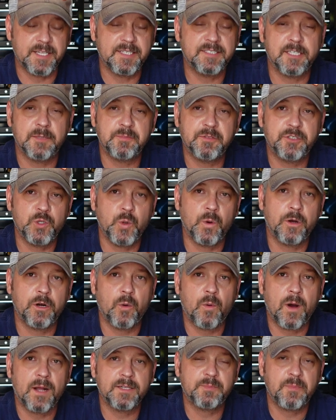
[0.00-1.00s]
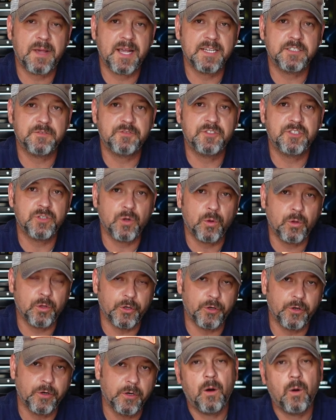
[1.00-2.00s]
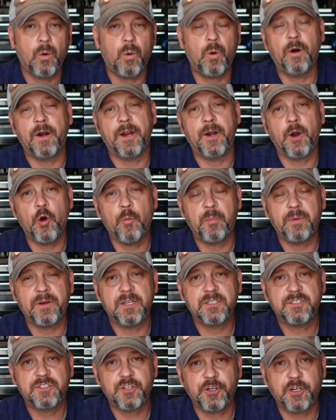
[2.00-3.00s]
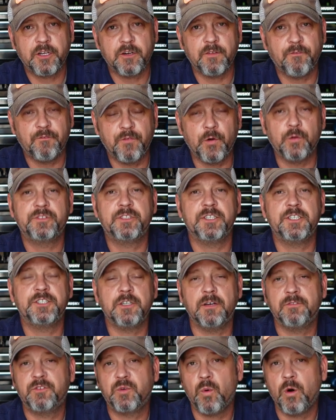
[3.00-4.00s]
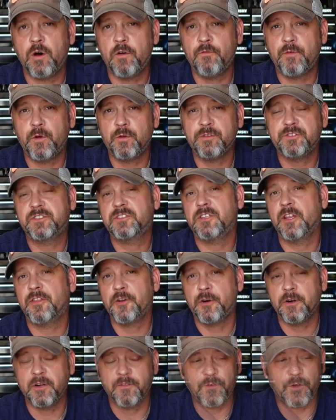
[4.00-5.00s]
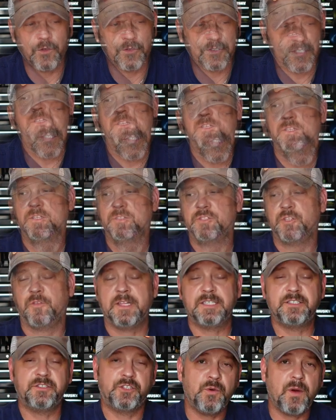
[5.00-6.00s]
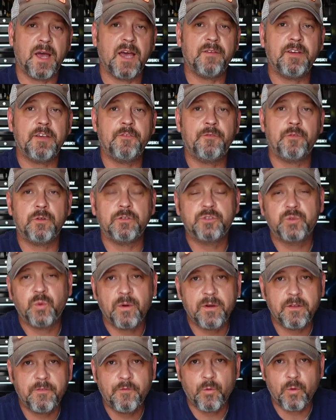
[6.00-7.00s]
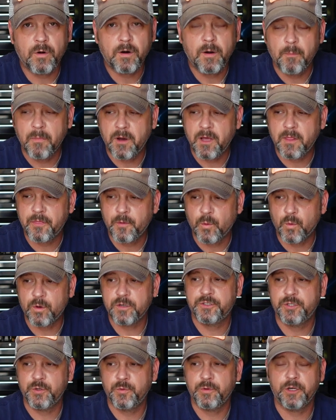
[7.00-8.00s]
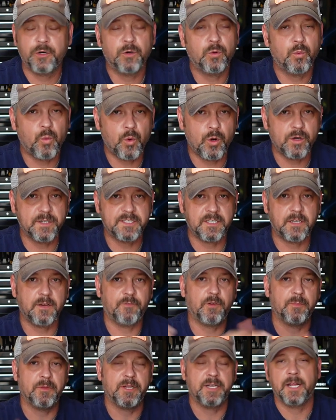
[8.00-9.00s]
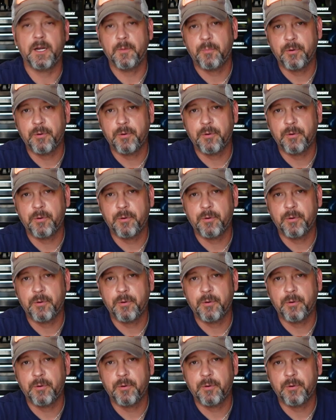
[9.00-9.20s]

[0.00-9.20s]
accepts 200 watts max of solar or an open circuit voltage of 12 volts to 30 volts. So these do have a full 24 month or 2 year warranty from the date of